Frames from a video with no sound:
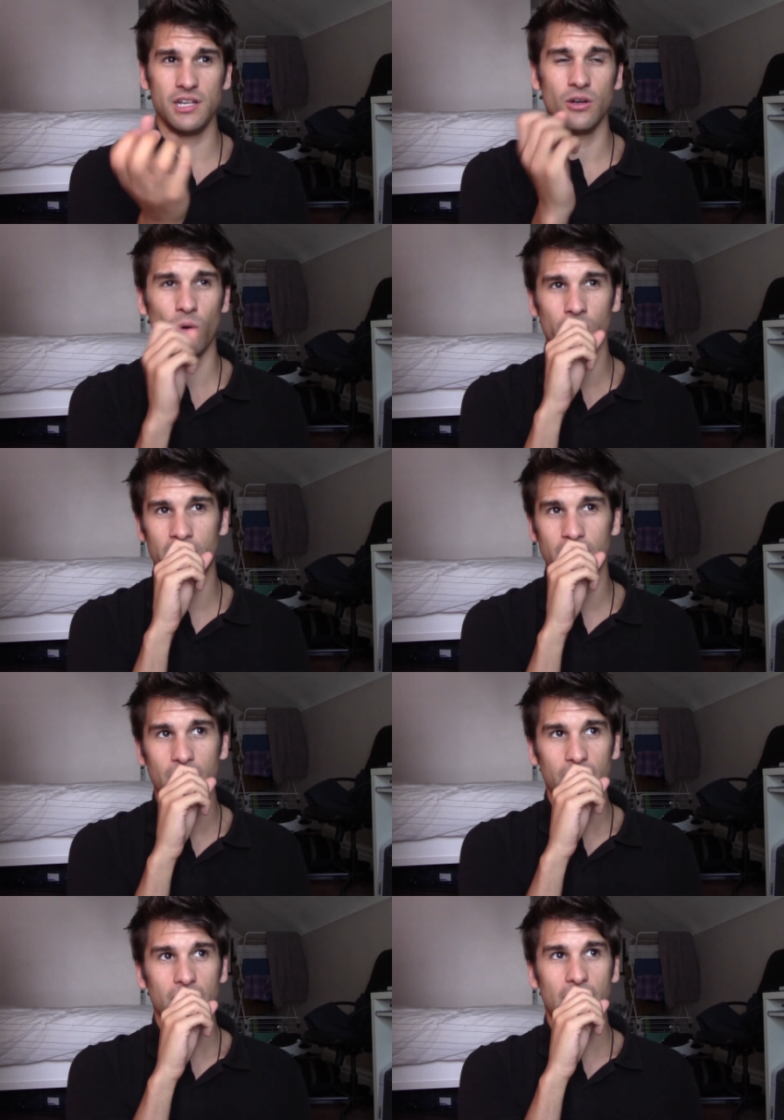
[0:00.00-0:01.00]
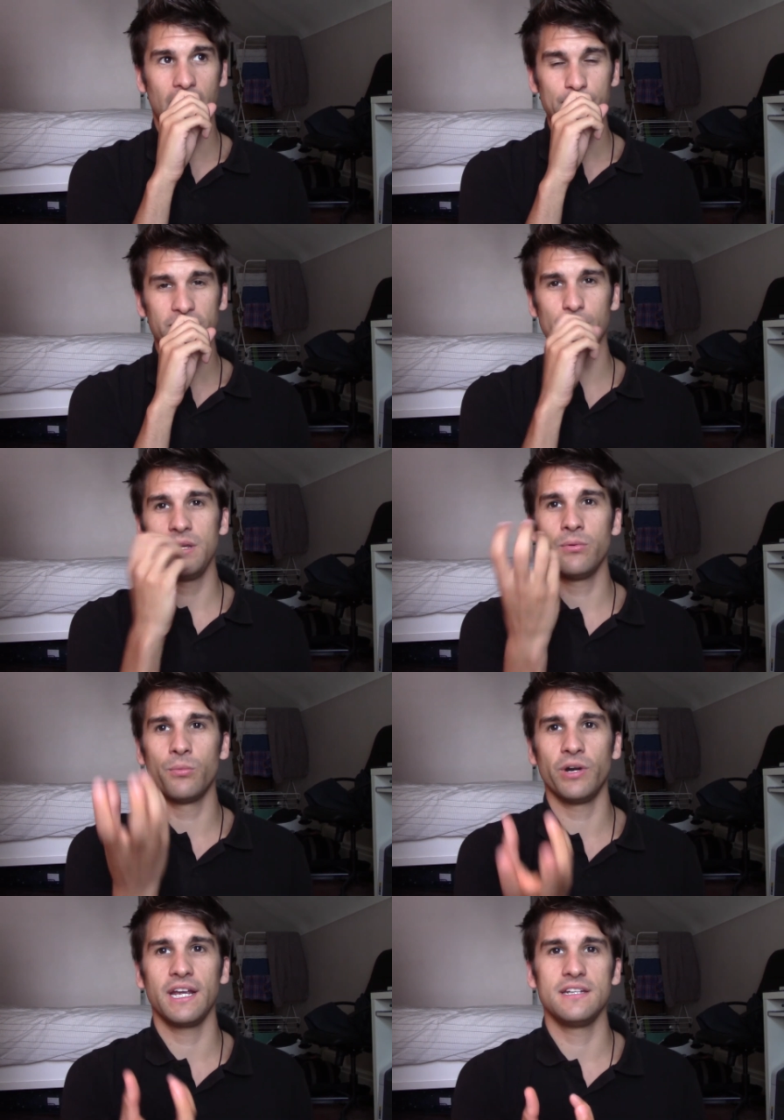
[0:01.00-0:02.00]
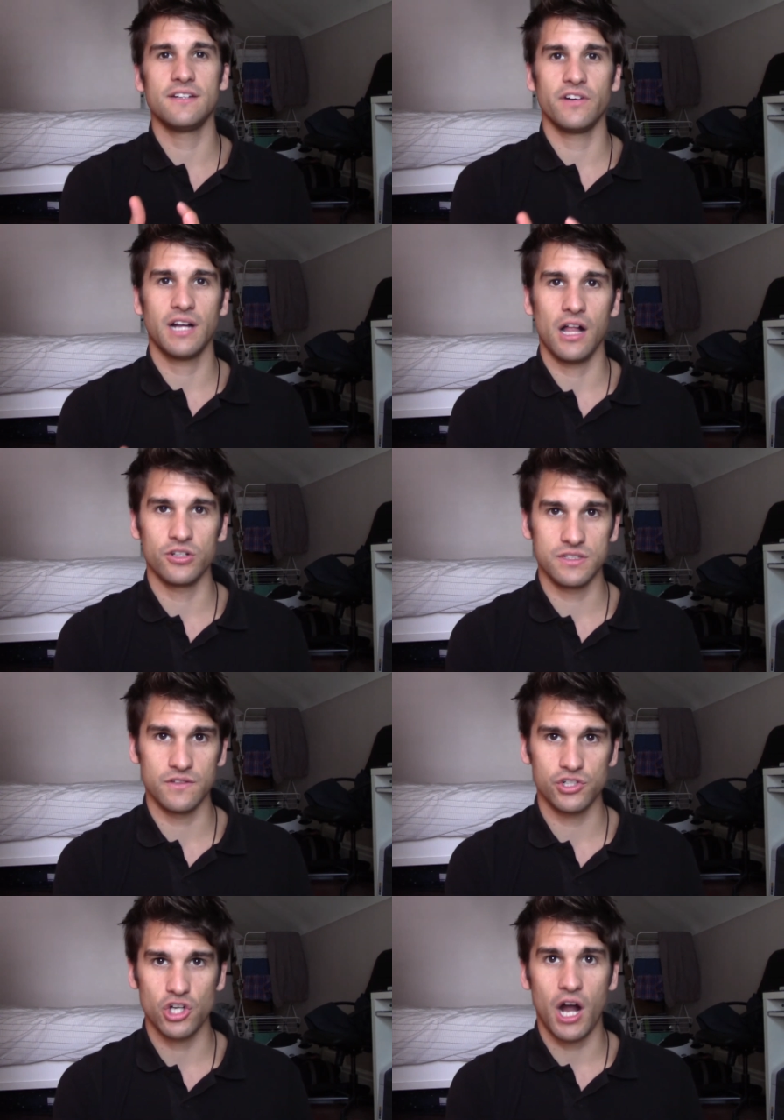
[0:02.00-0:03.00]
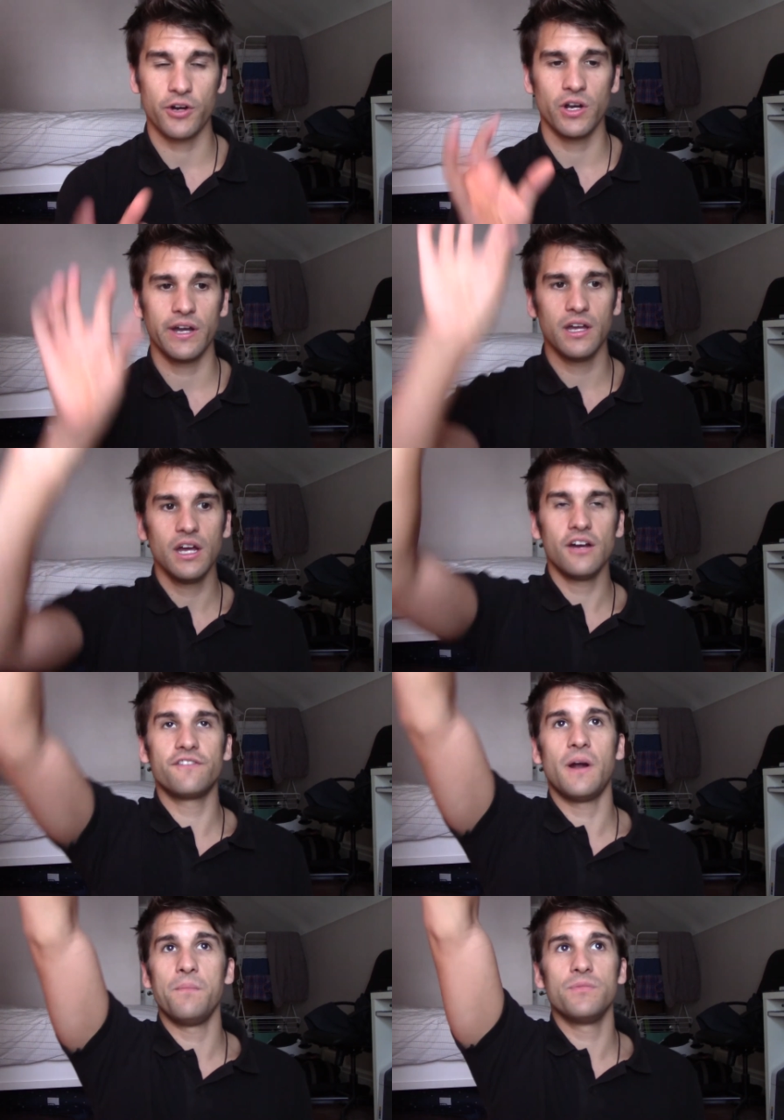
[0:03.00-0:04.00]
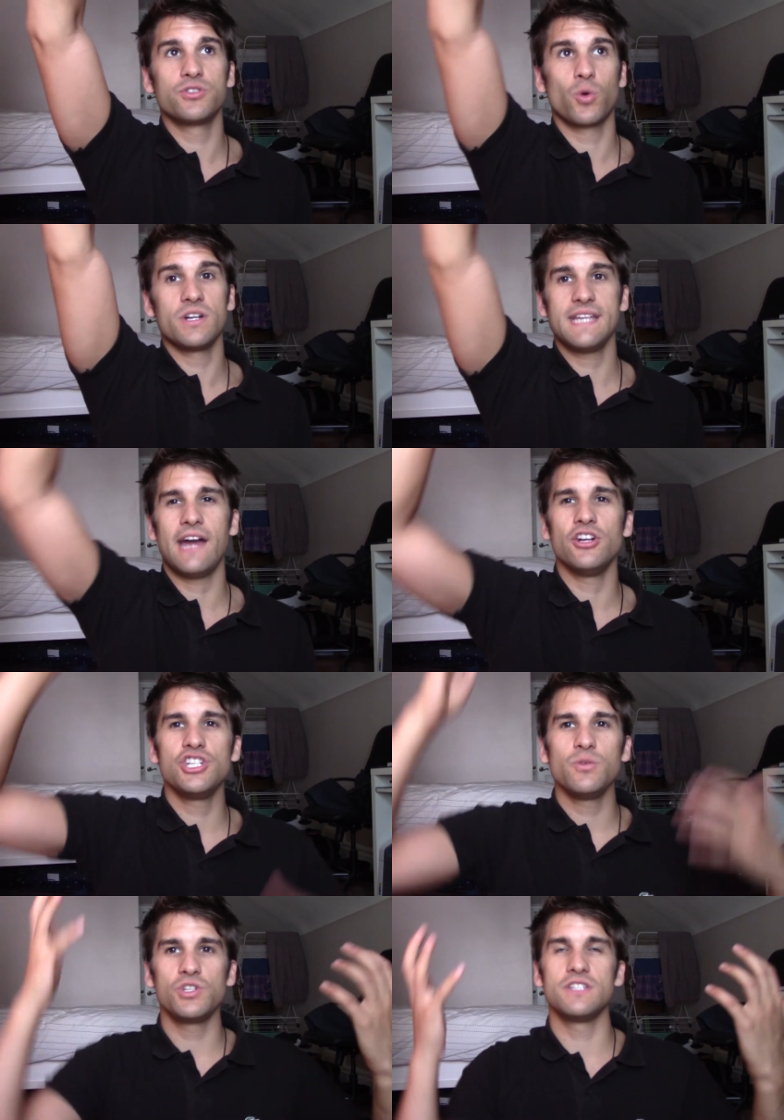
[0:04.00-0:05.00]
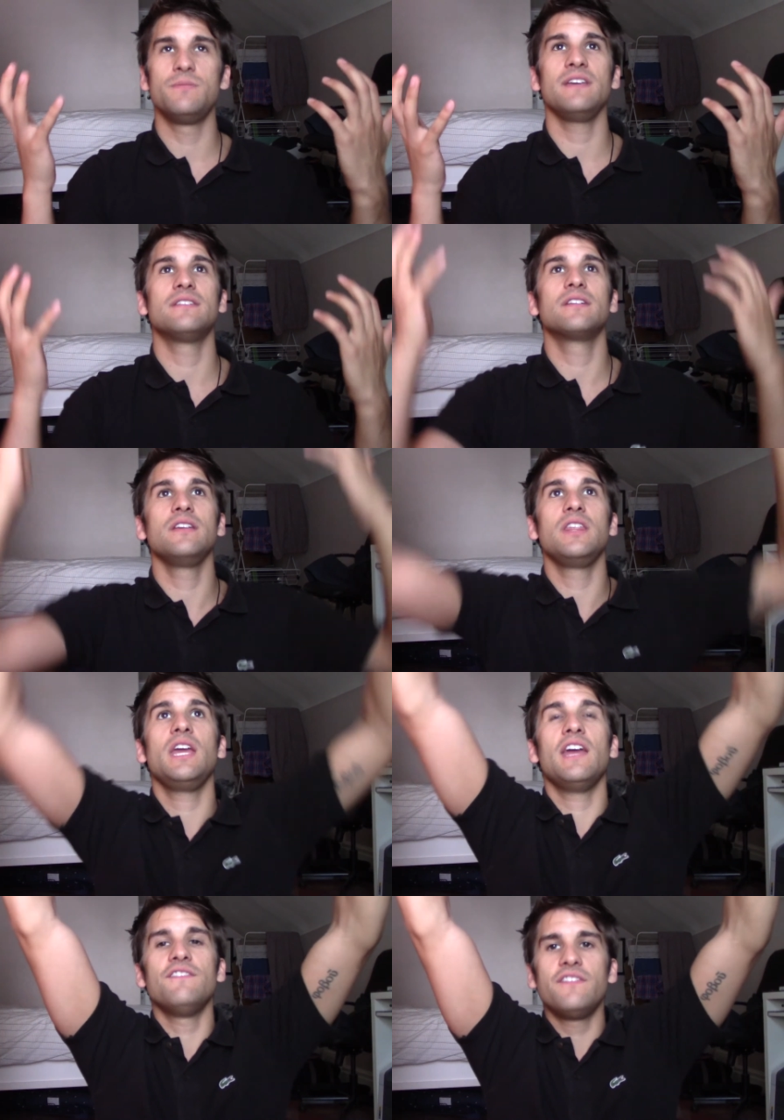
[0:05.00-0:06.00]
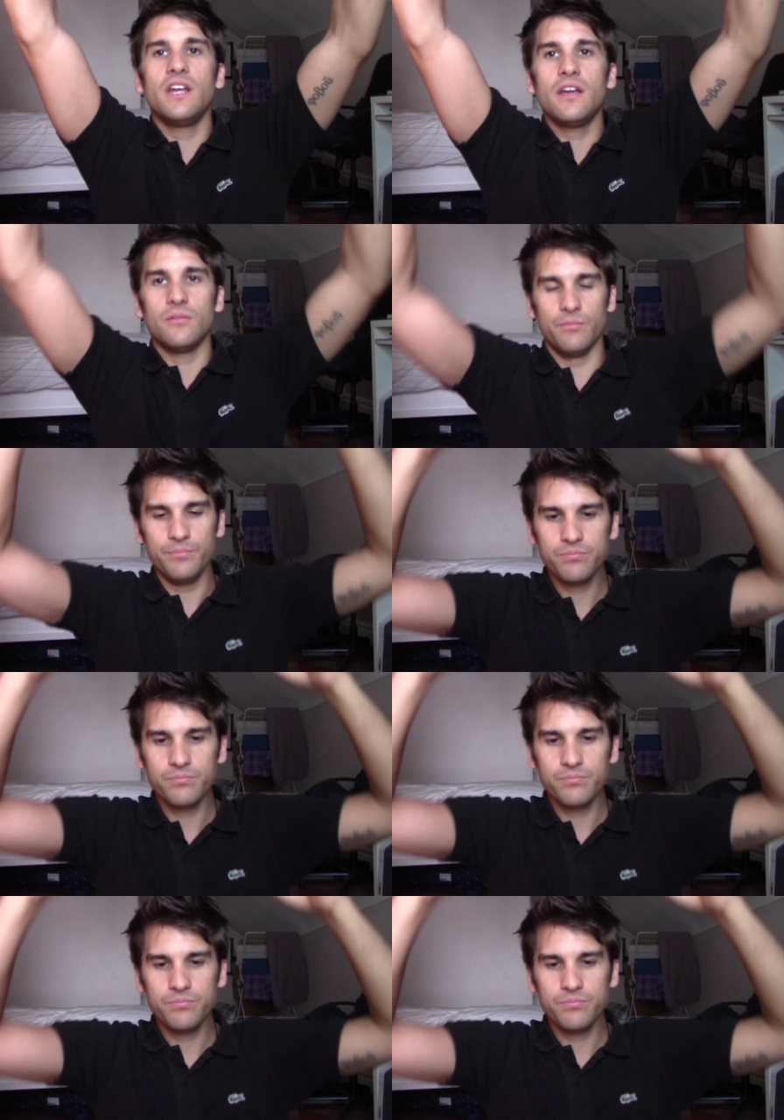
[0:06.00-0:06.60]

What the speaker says: or some people bring in different colors of the chakra from source energy, which is basically the infinite.